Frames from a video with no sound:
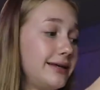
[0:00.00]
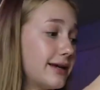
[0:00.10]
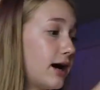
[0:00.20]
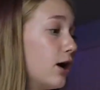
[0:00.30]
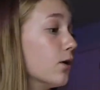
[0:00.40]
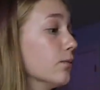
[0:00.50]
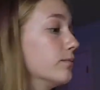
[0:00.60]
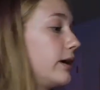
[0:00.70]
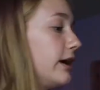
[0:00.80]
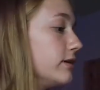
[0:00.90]
yeah. Oh,
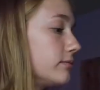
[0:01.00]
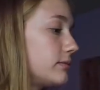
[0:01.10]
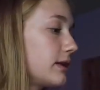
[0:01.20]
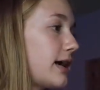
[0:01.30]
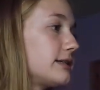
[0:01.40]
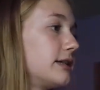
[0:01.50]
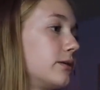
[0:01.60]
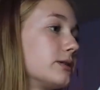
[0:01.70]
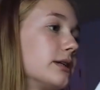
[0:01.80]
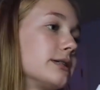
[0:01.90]
and the last
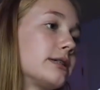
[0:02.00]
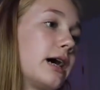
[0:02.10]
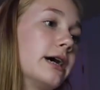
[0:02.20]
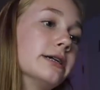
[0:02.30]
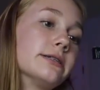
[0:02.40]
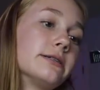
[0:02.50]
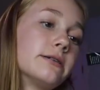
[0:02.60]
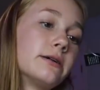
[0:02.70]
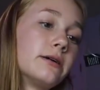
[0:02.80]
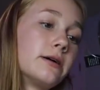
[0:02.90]
thing was in a size
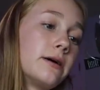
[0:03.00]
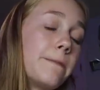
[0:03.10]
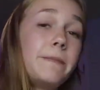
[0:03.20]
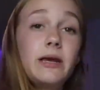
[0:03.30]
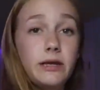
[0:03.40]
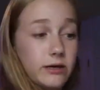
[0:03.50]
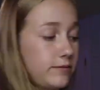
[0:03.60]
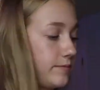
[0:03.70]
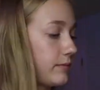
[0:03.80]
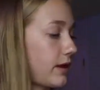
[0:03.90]

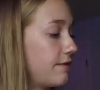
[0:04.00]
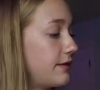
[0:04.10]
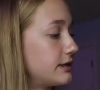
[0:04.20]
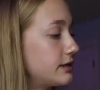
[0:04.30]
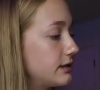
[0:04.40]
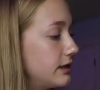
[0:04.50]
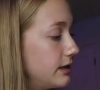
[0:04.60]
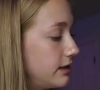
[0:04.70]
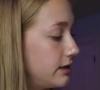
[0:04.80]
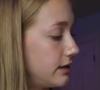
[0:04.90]
medium, and this is
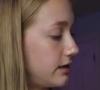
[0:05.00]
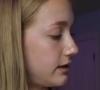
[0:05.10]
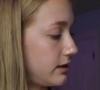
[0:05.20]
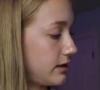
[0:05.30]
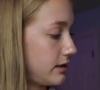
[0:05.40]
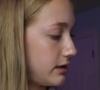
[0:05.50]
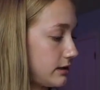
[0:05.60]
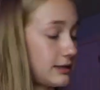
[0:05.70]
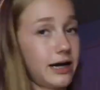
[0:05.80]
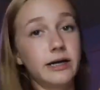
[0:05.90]
in
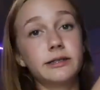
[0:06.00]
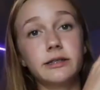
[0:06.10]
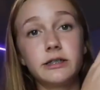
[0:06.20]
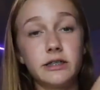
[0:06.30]
size